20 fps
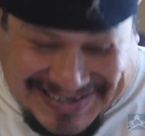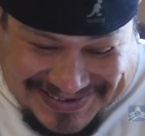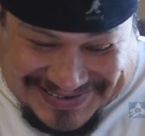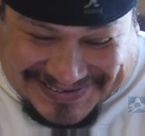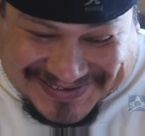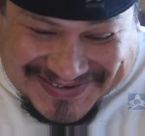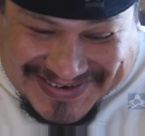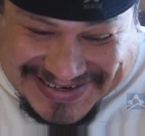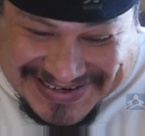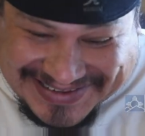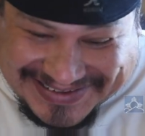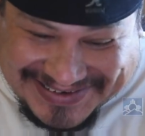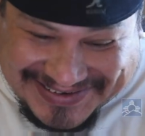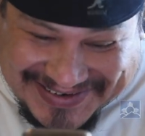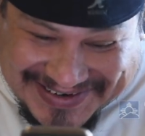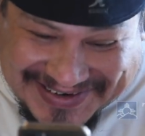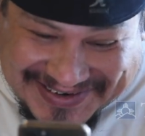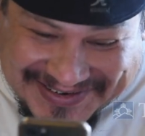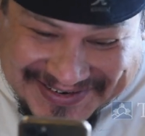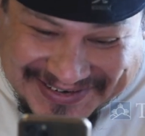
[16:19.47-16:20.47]
That's the way to do
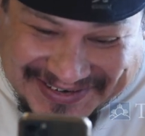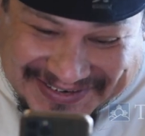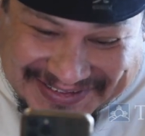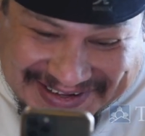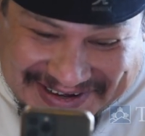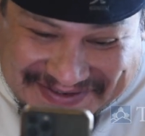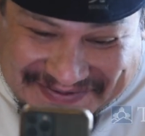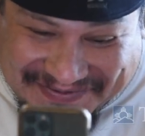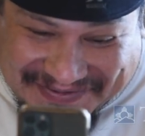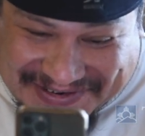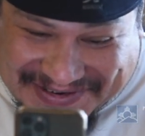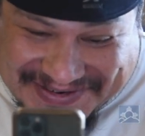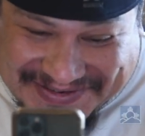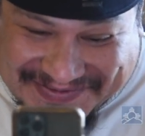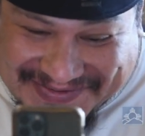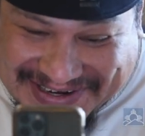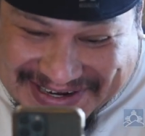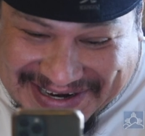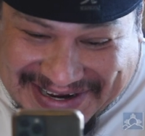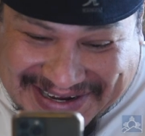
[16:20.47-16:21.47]
it. Who don't yes. love
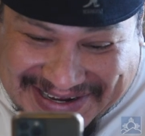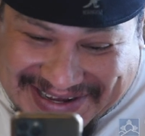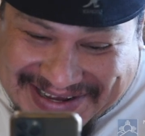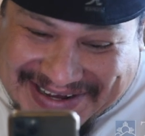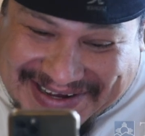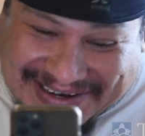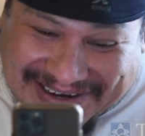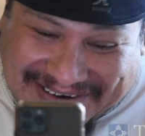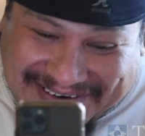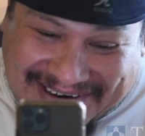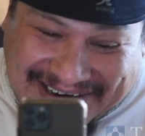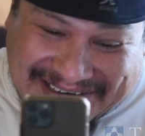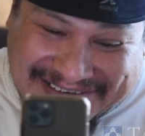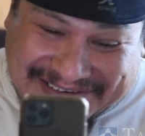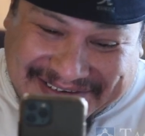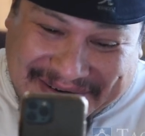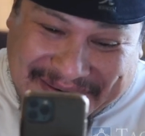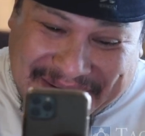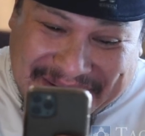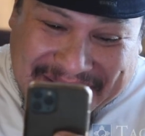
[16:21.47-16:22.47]
food, man? All right,
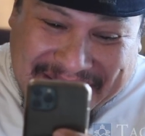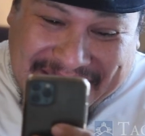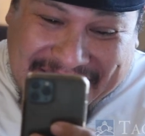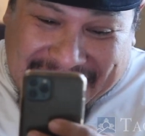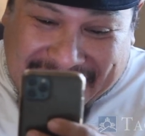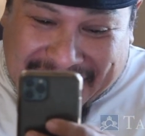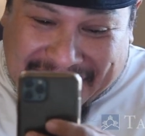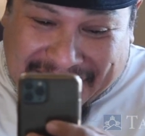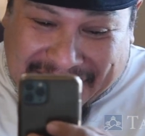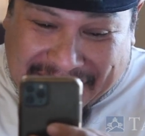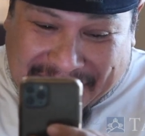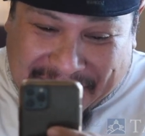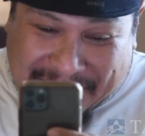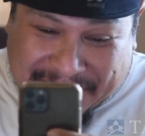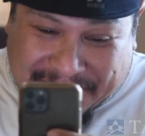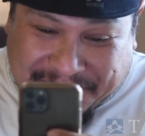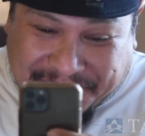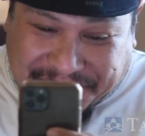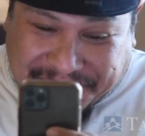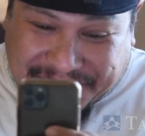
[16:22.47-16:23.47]
so
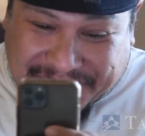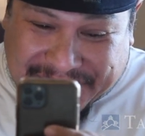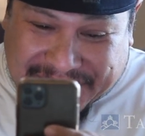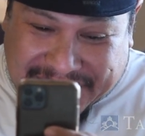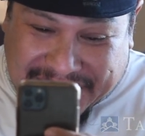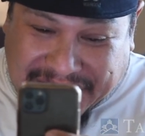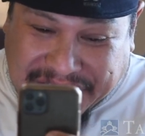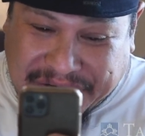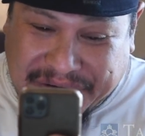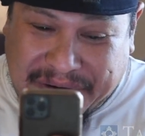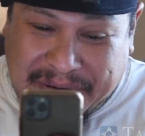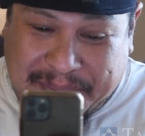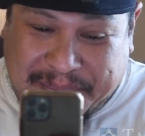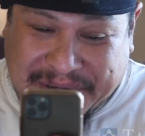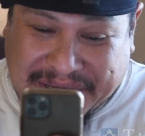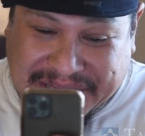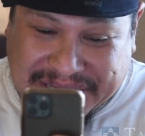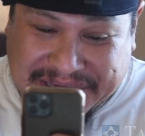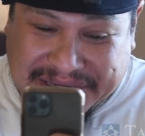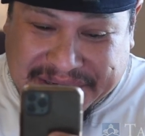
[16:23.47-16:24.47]
um, in your
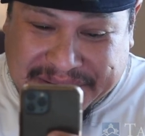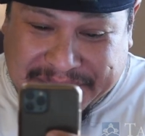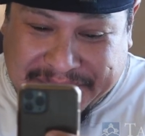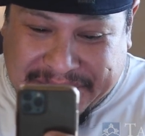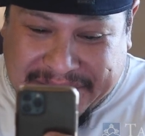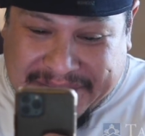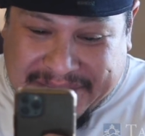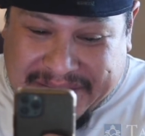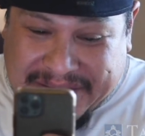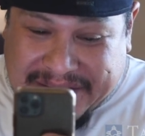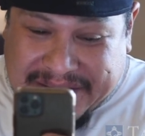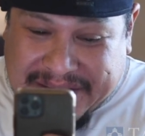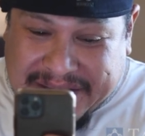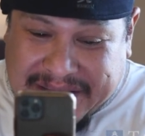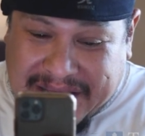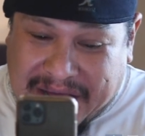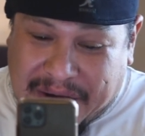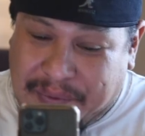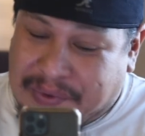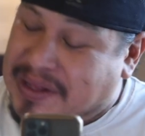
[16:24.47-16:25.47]
opinion,
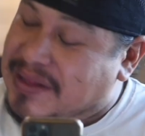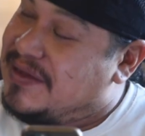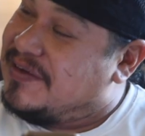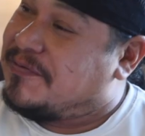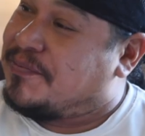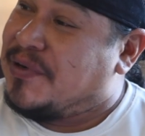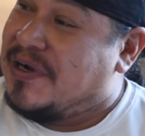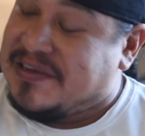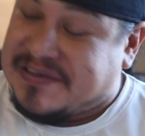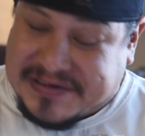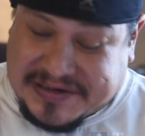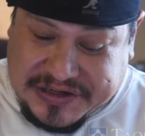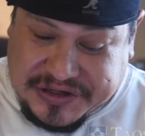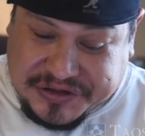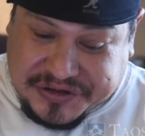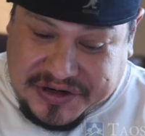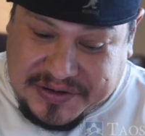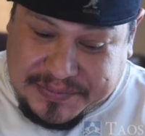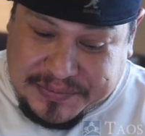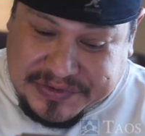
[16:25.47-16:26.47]
how well has President
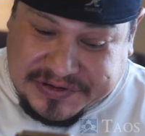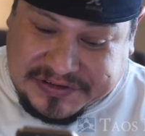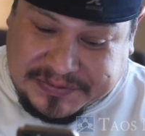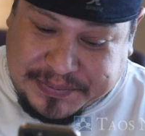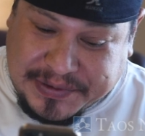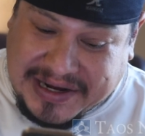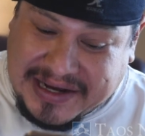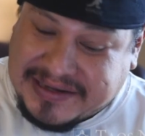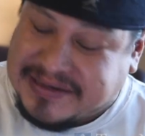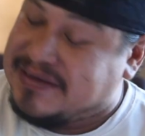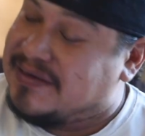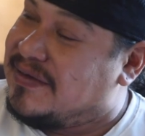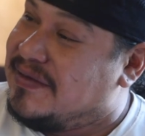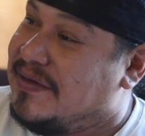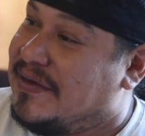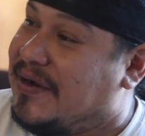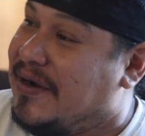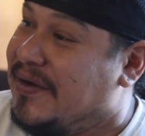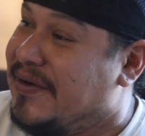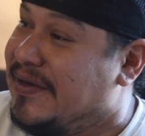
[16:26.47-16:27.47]
Trump responded to
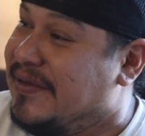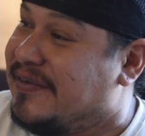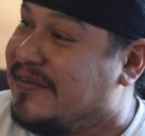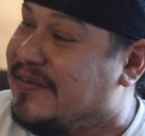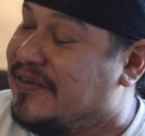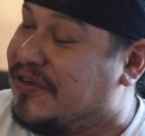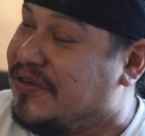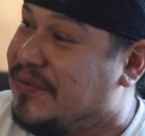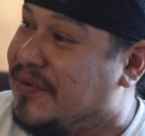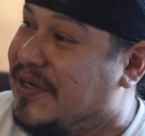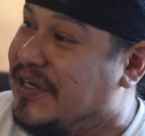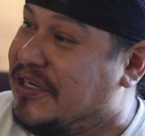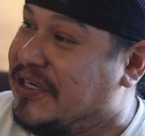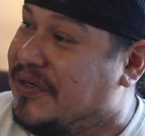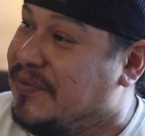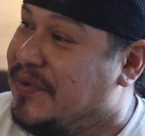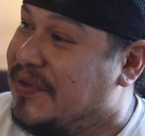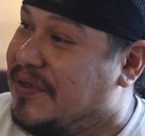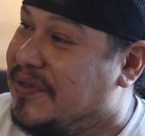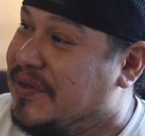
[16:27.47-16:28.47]
the current
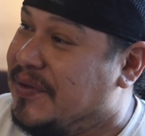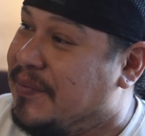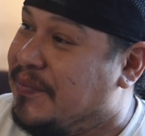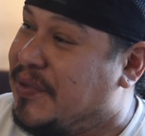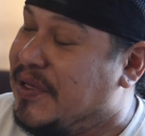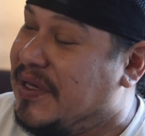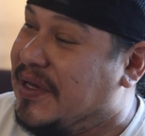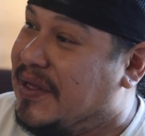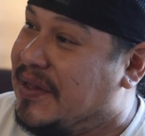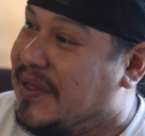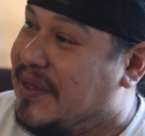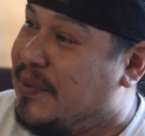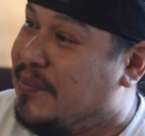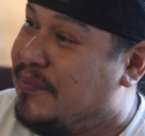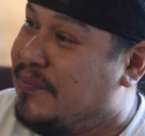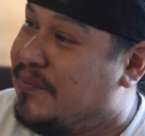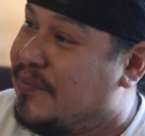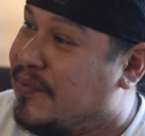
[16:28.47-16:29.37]
situation with the BLM?